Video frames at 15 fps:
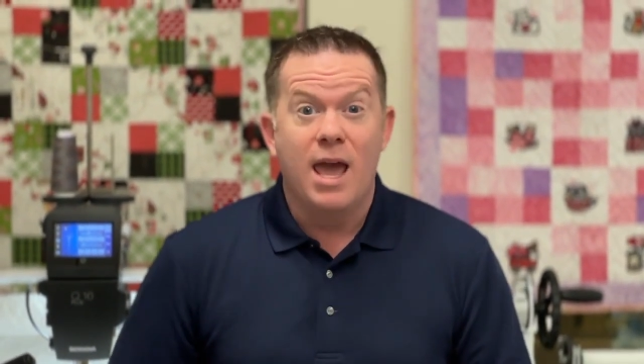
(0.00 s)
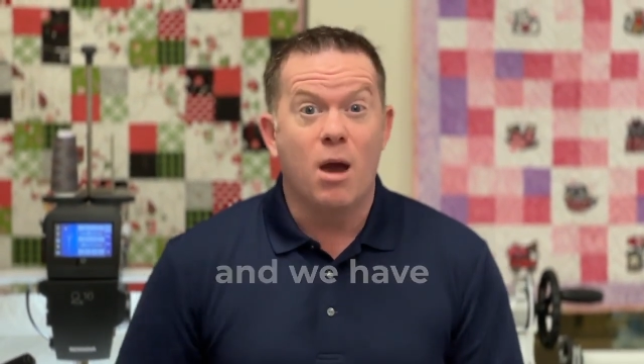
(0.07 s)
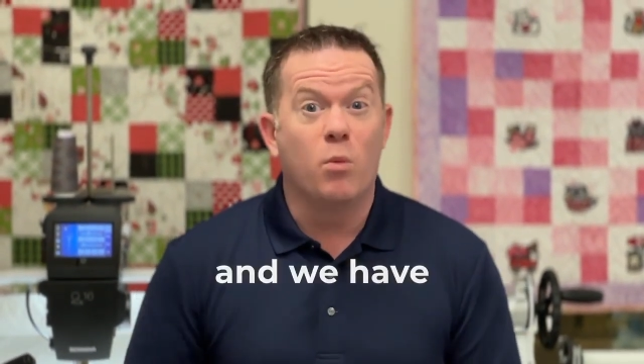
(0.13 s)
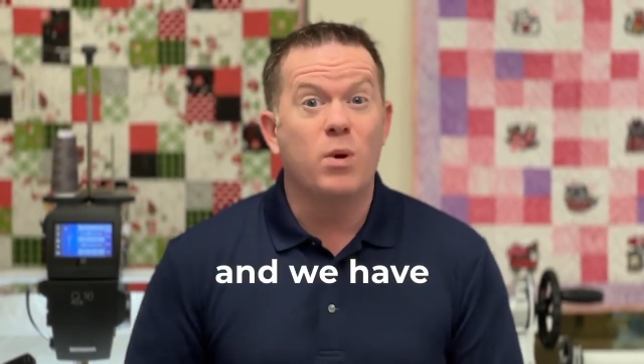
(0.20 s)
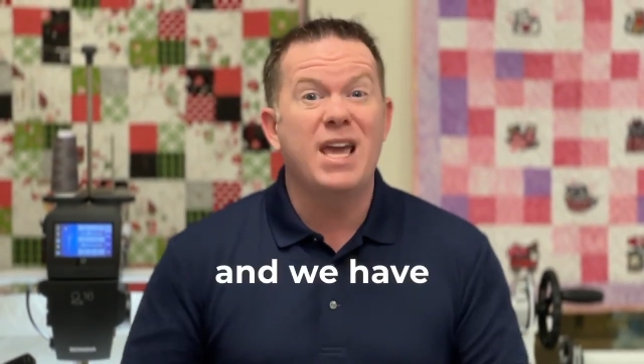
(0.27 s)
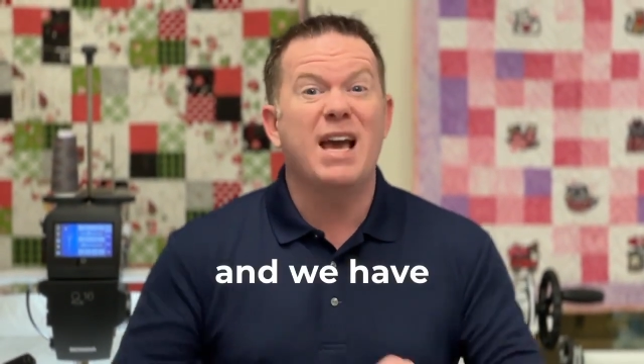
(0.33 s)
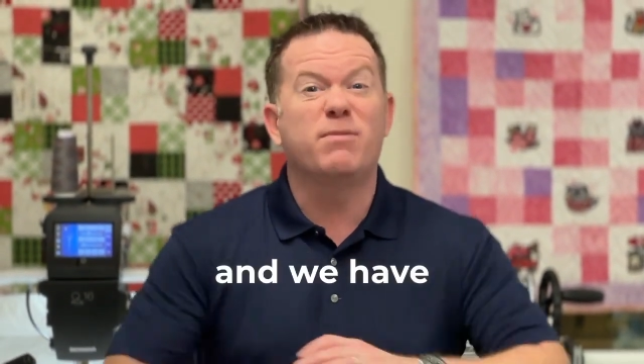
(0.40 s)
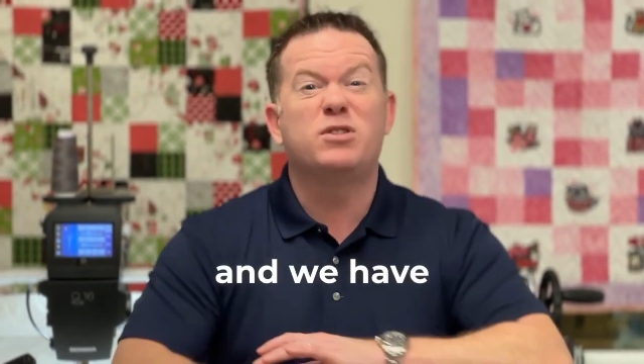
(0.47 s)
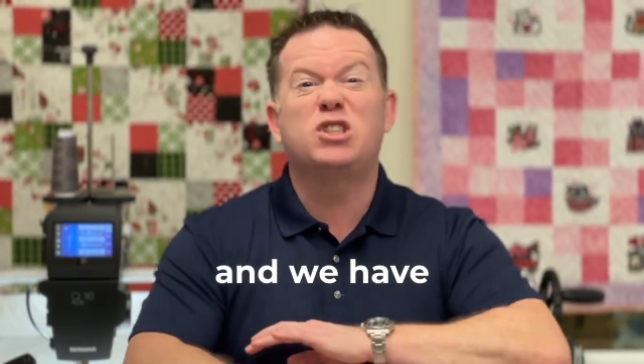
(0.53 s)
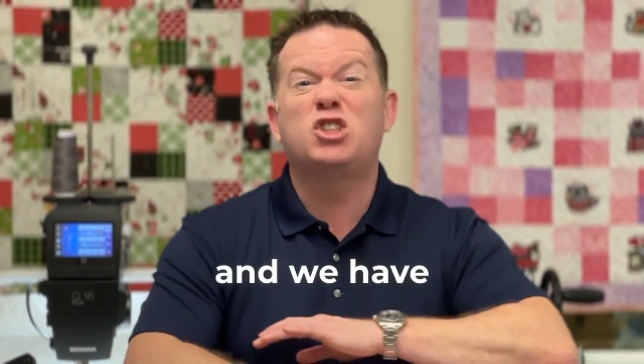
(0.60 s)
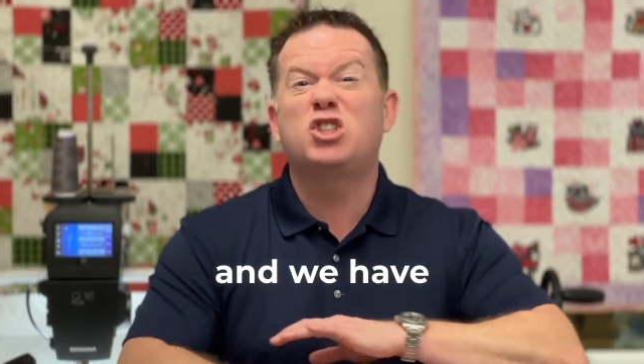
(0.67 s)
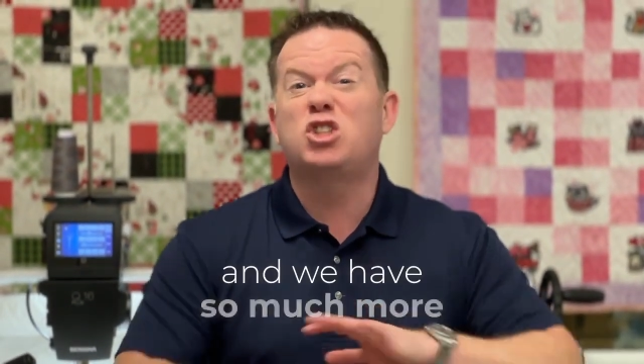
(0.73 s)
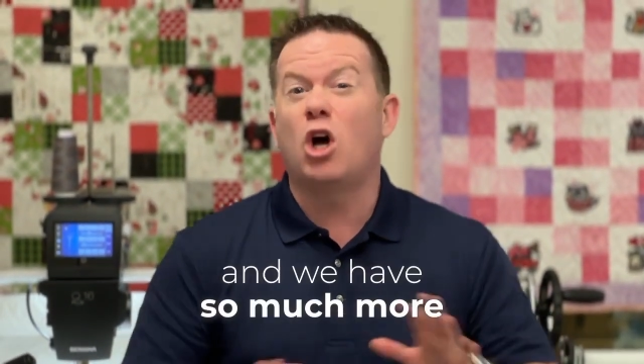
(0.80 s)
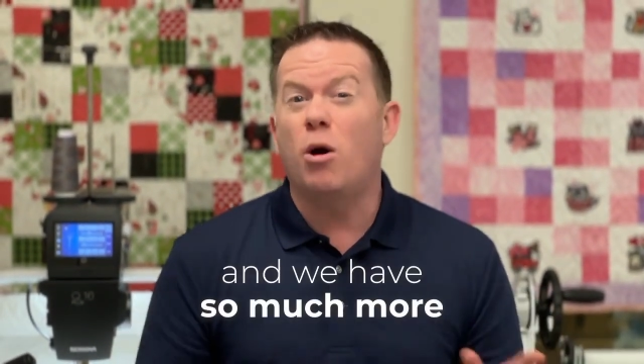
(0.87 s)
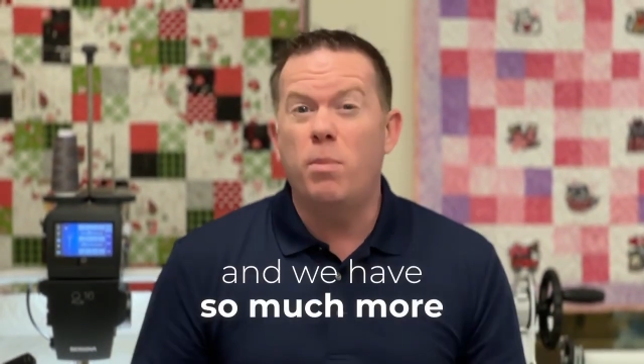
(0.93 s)
and we have
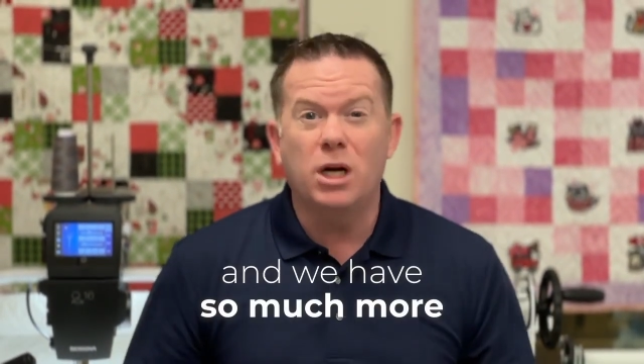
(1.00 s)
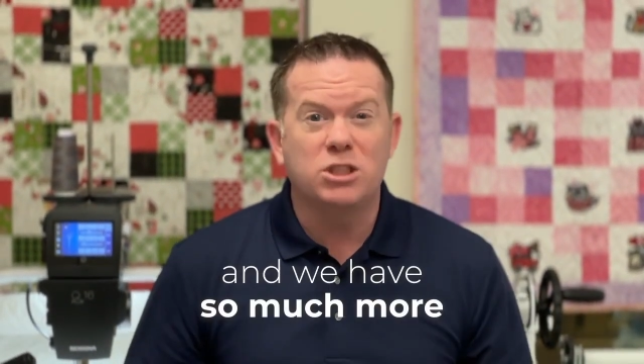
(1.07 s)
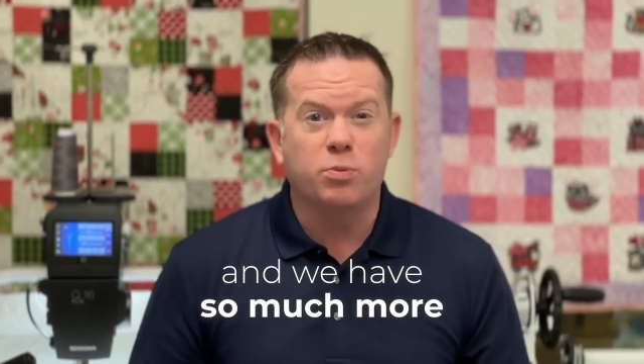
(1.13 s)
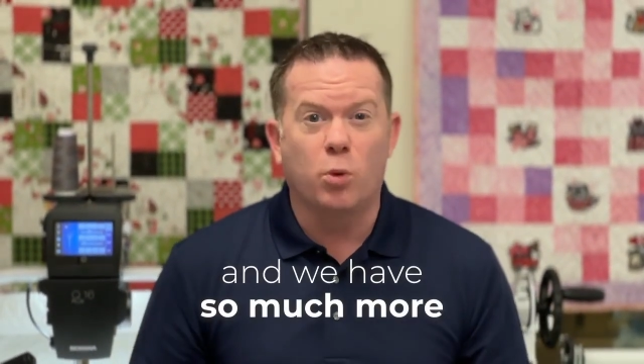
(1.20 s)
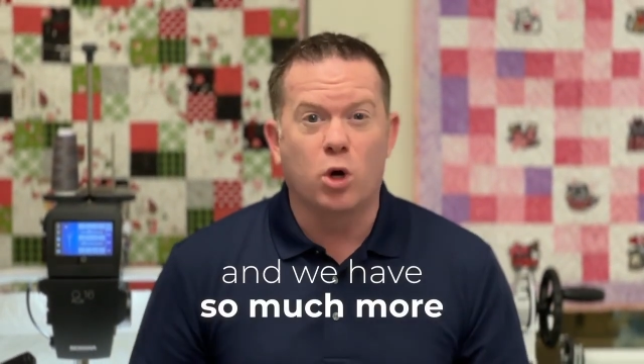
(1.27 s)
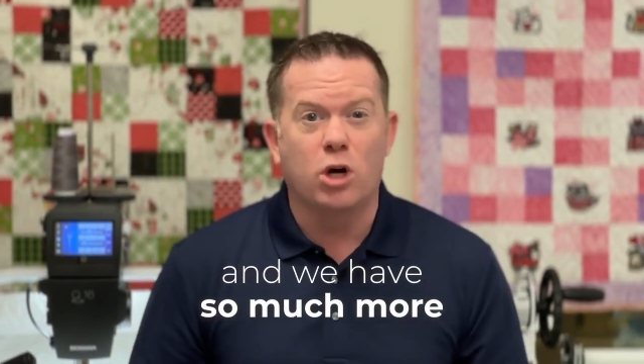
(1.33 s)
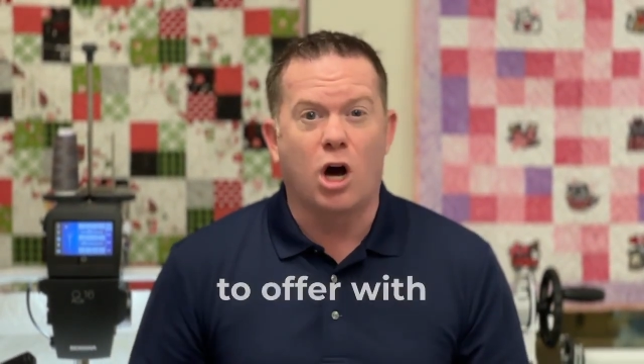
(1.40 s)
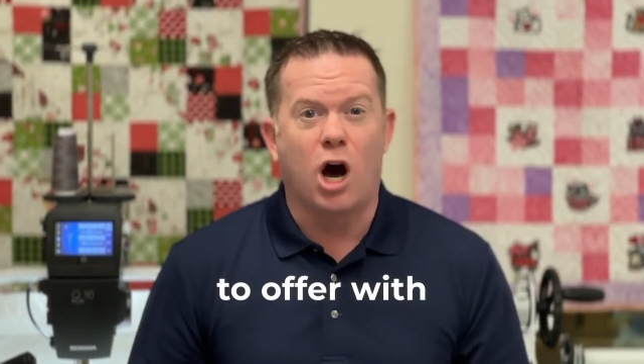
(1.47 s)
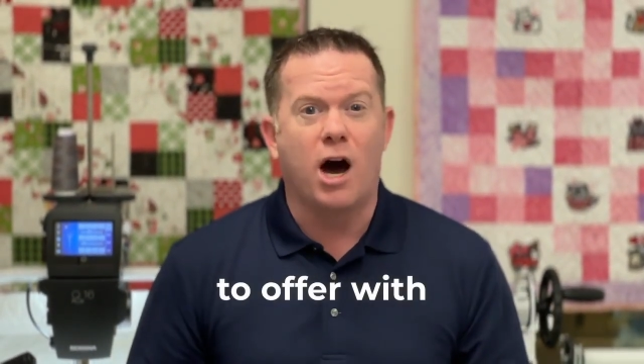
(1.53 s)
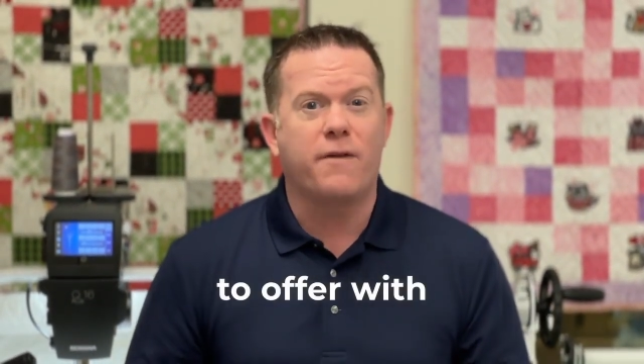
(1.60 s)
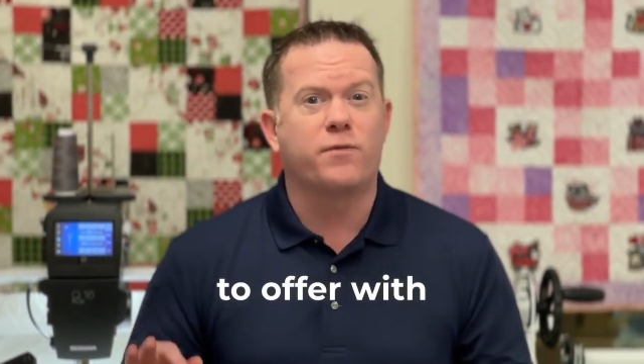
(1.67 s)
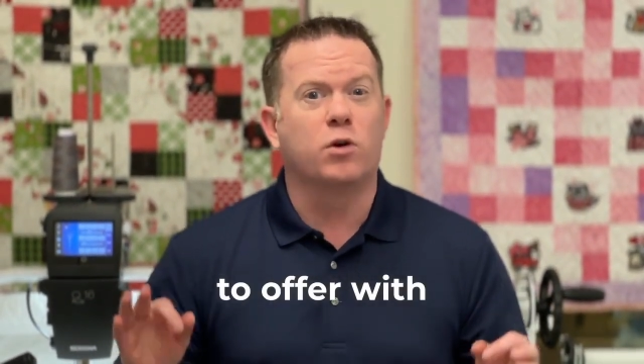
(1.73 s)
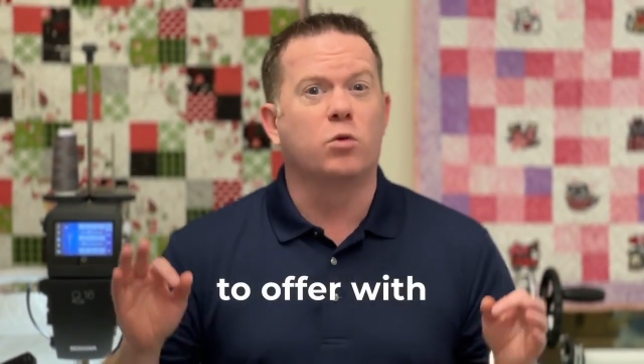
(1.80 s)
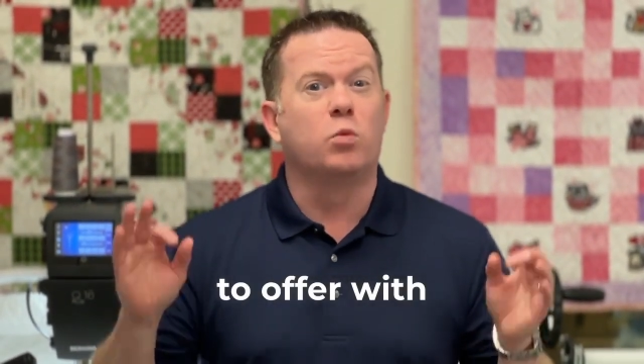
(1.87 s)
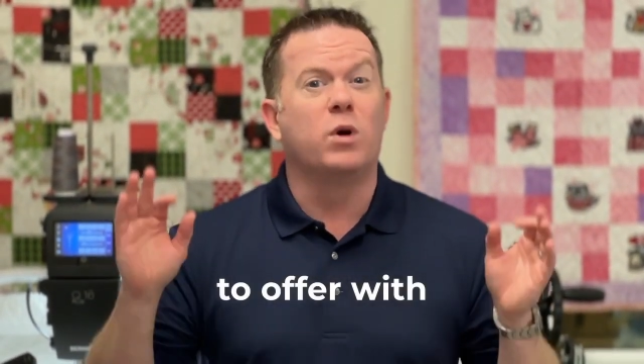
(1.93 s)
so much more to
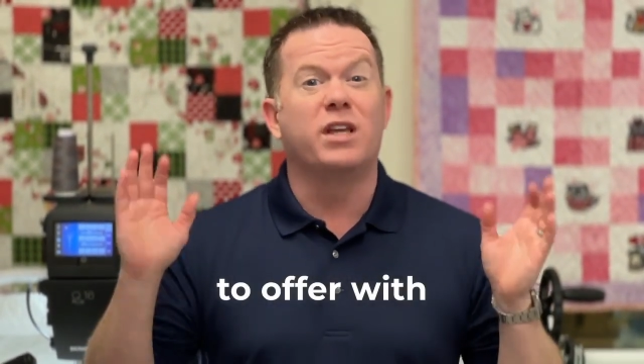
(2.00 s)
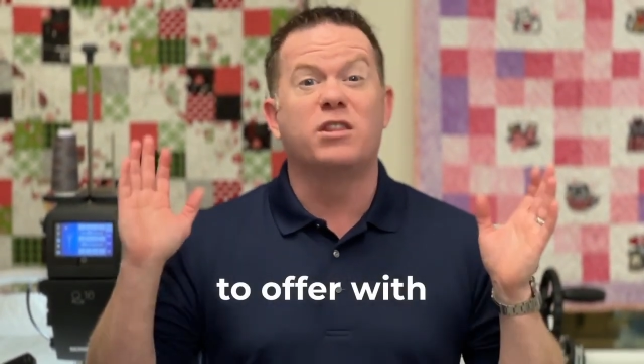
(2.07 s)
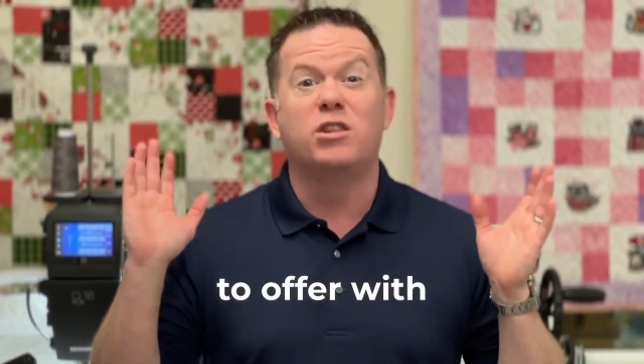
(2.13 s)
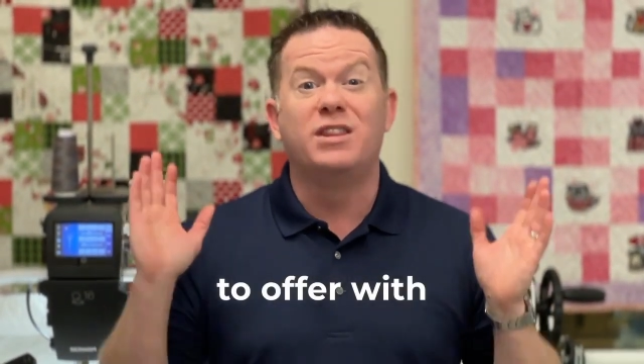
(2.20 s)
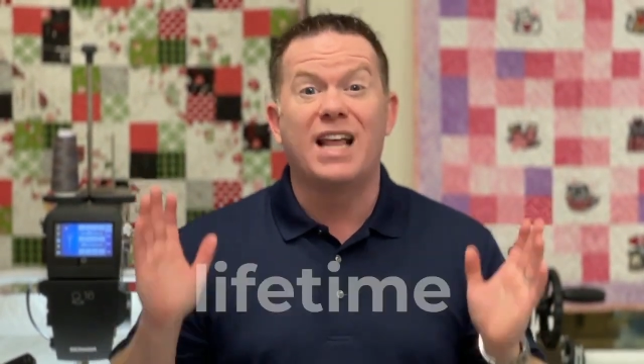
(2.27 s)
offer with